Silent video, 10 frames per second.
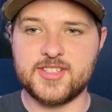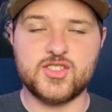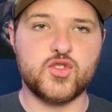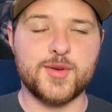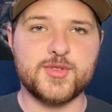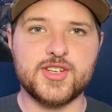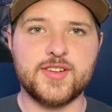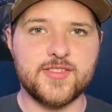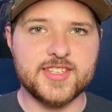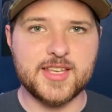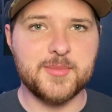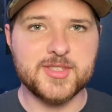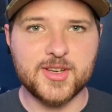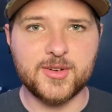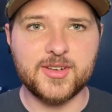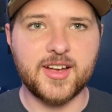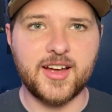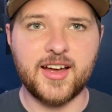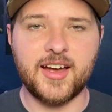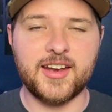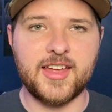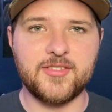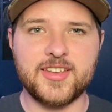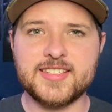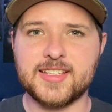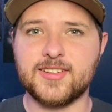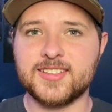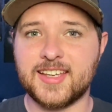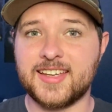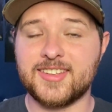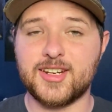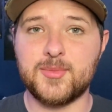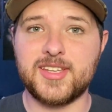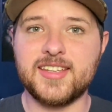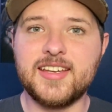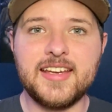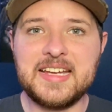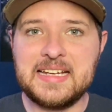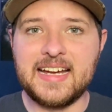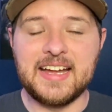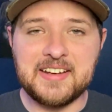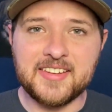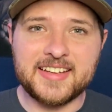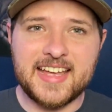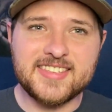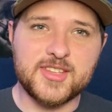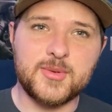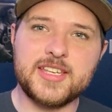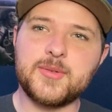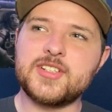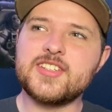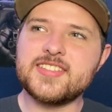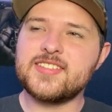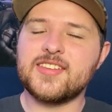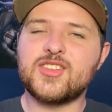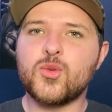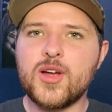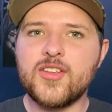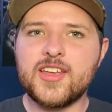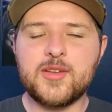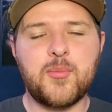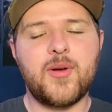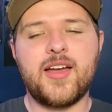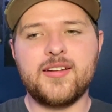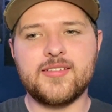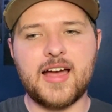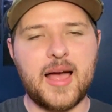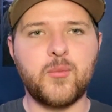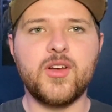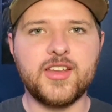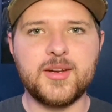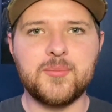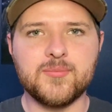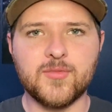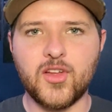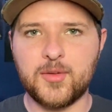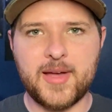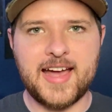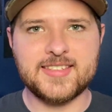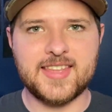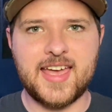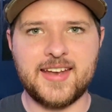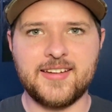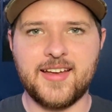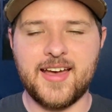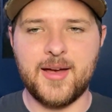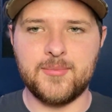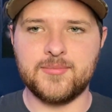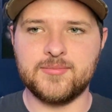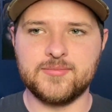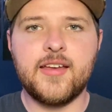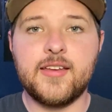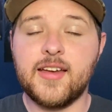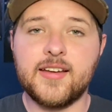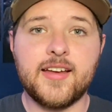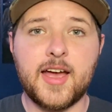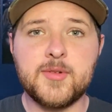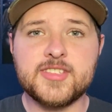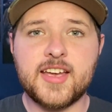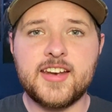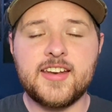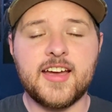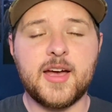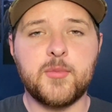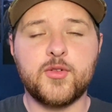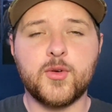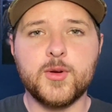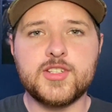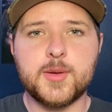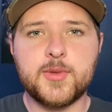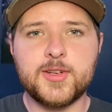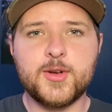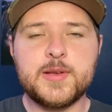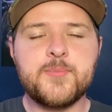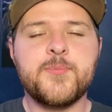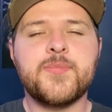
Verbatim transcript: description of this episode, uh, on Netflix, it looks like it's going to be another case of the week, which isn't thrilling, but I'm willing to look past that. Um, Yeah, I'm excited. Uh, before we jump into it,